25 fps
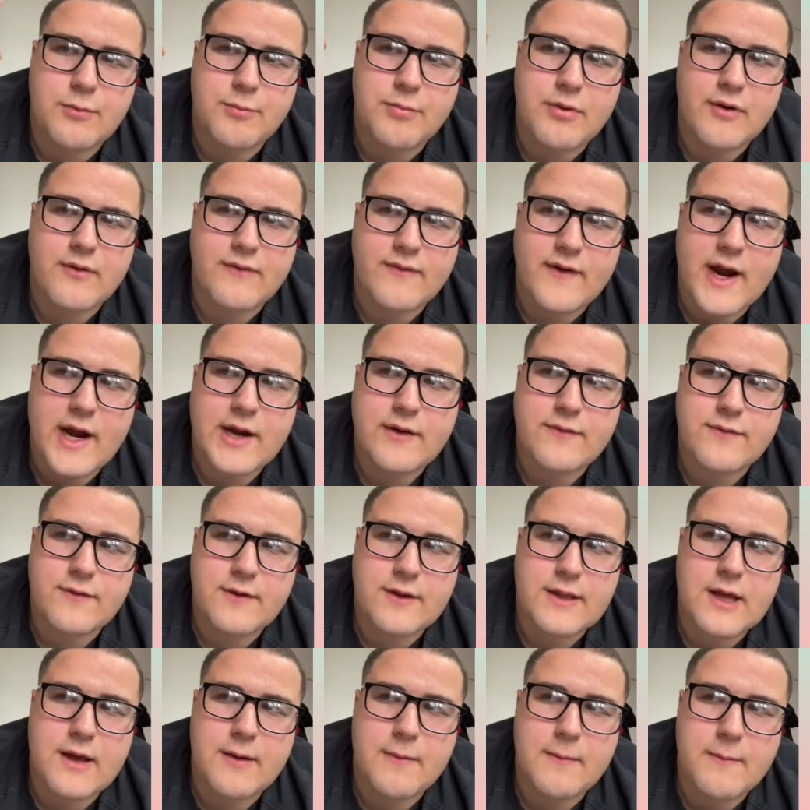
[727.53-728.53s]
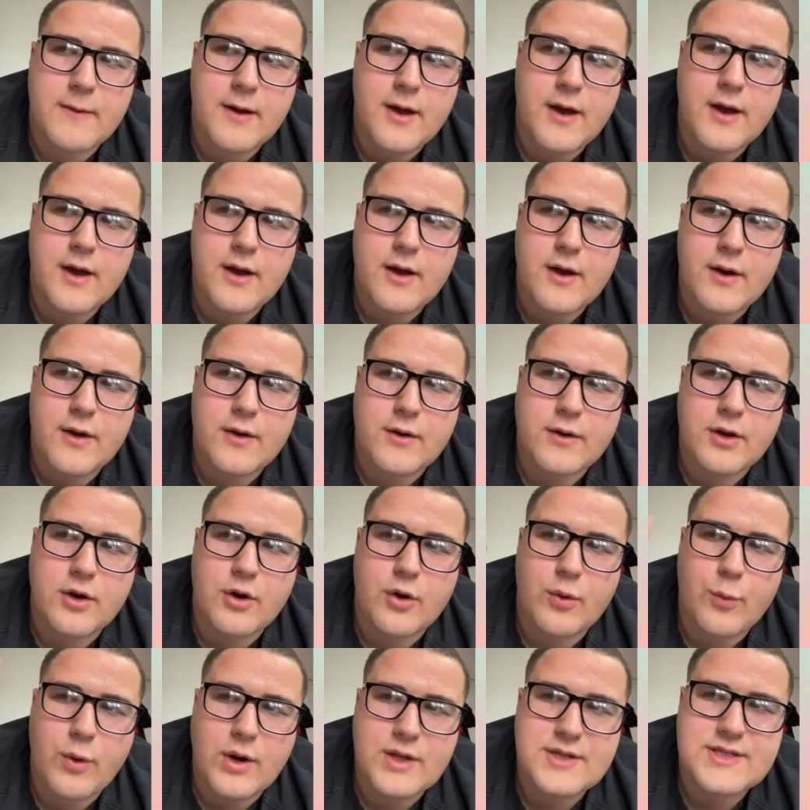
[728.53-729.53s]
provide for them,
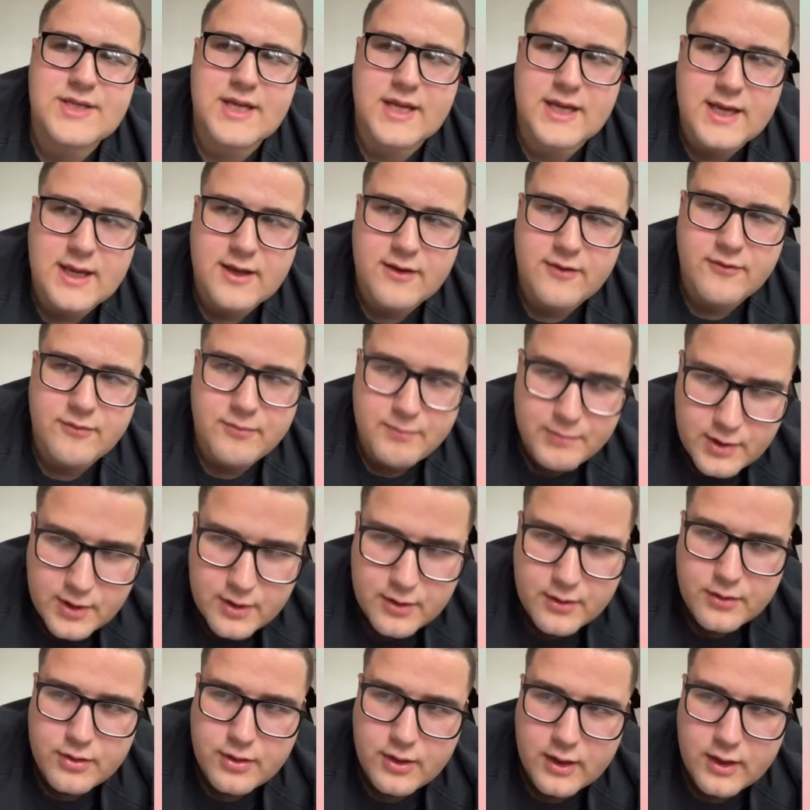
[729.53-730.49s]
once they give birth.